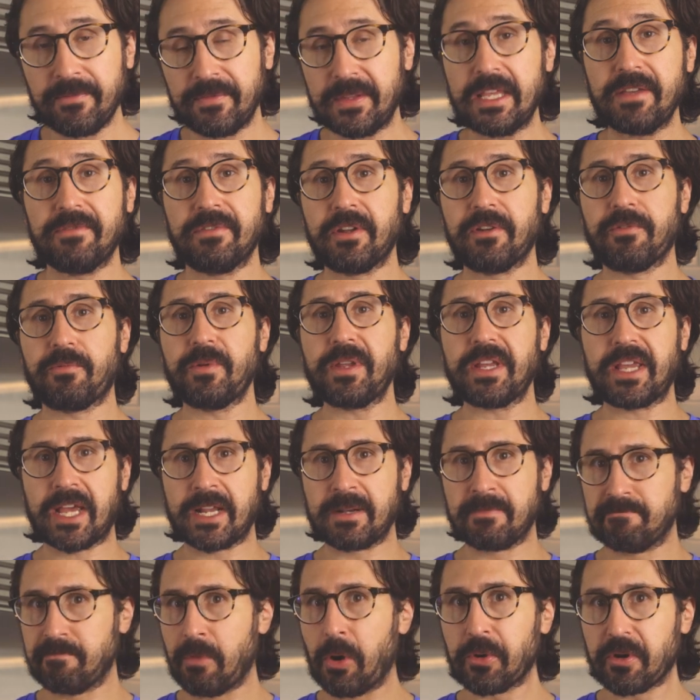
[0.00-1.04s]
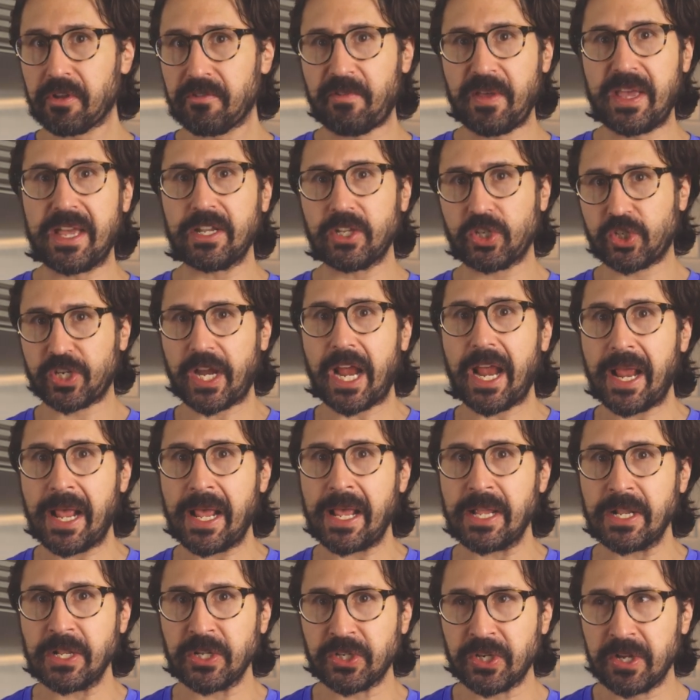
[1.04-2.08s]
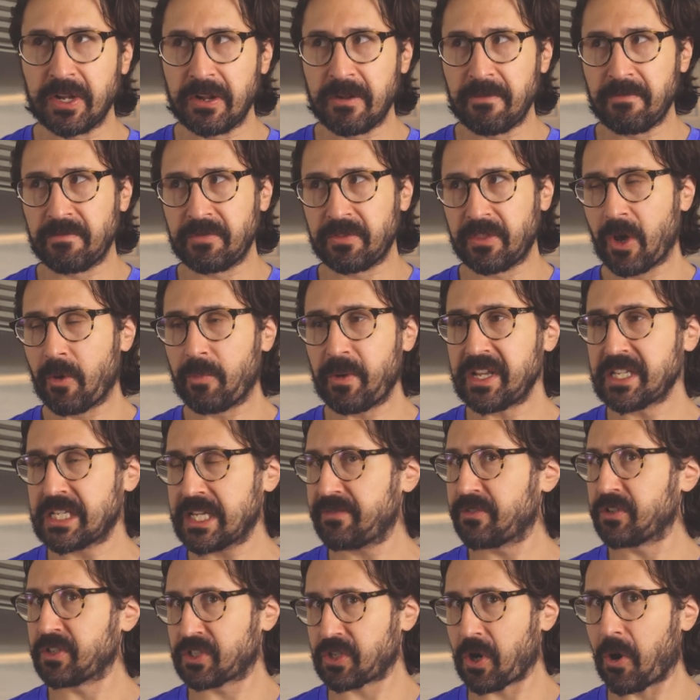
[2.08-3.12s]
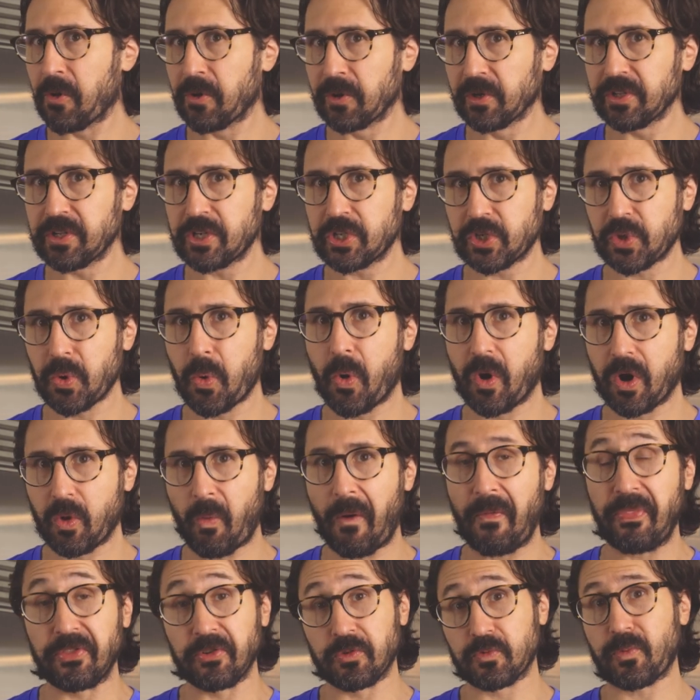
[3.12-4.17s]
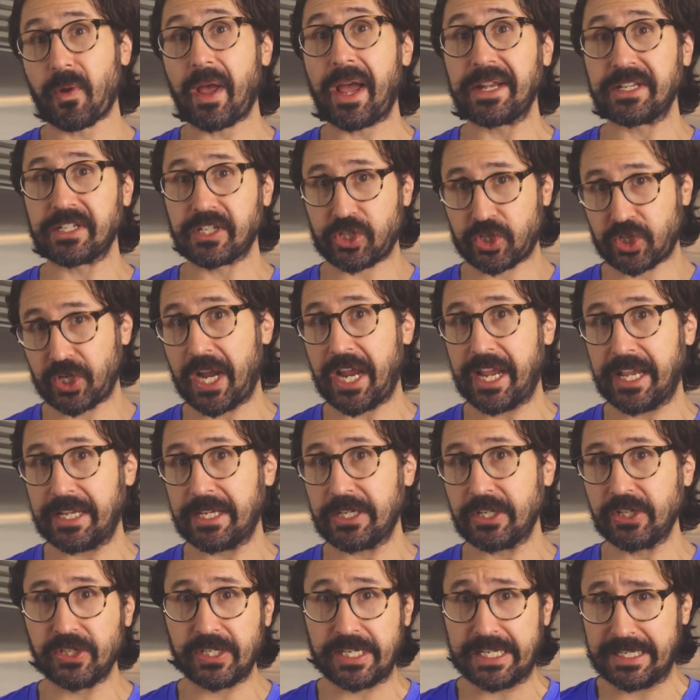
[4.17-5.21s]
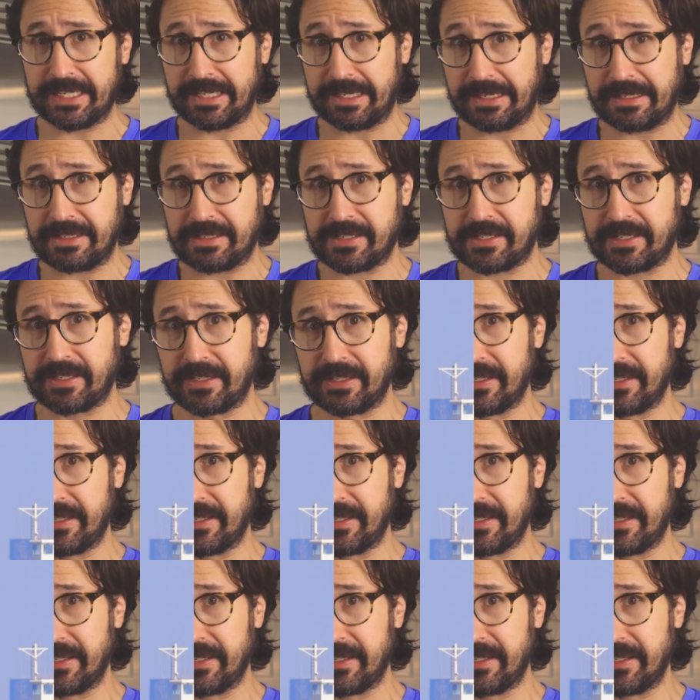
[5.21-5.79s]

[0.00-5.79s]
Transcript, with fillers: even if we can motivate change, nobody's even totally sure what the right change is.